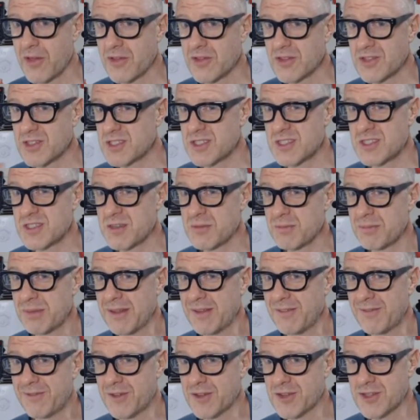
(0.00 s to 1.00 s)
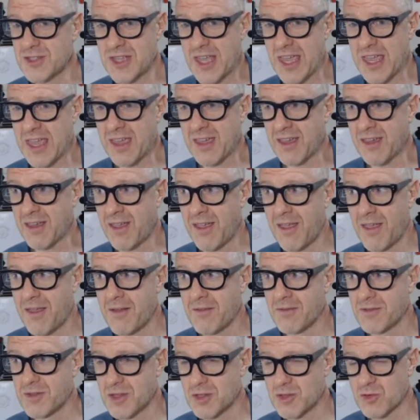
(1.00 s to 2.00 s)
simply for saying
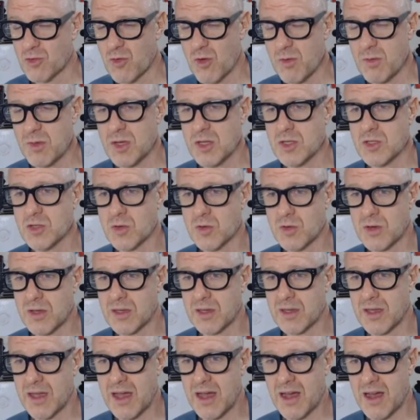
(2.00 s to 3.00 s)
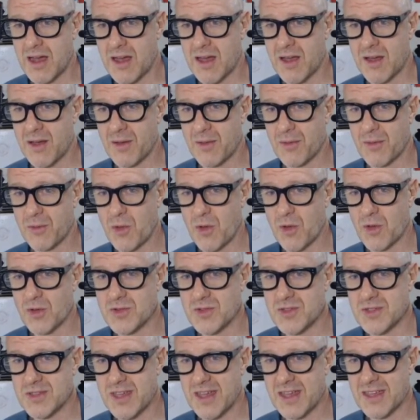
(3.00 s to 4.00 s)
discriminatory
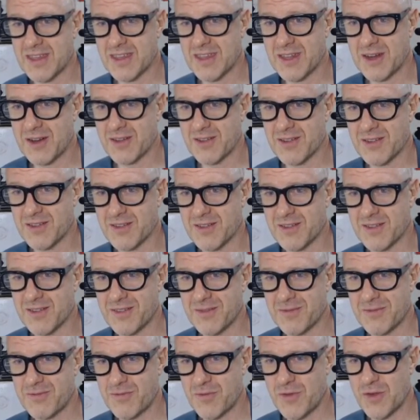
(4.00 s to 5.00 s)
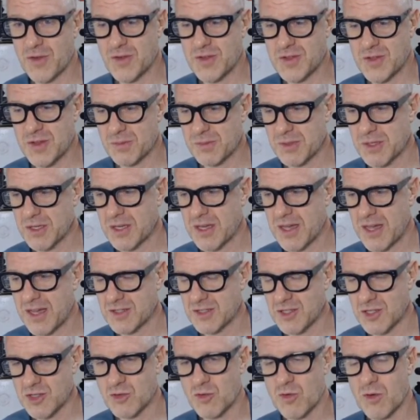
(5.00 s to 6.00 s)
words, you know, for simply
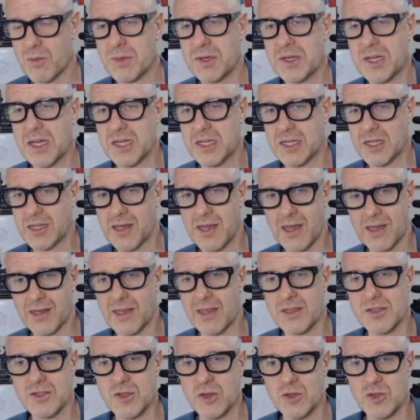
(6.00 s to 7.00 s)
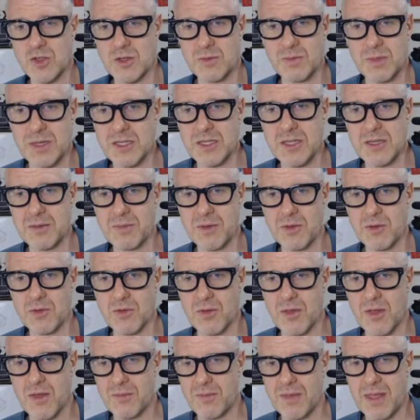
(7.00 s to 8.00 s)
discriminating against LGBT
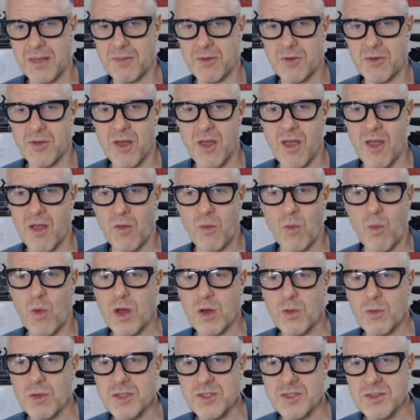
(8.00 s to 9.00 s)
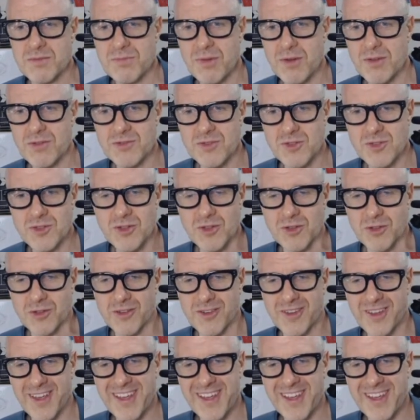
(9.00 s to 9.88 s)
people. What are we supposed to do?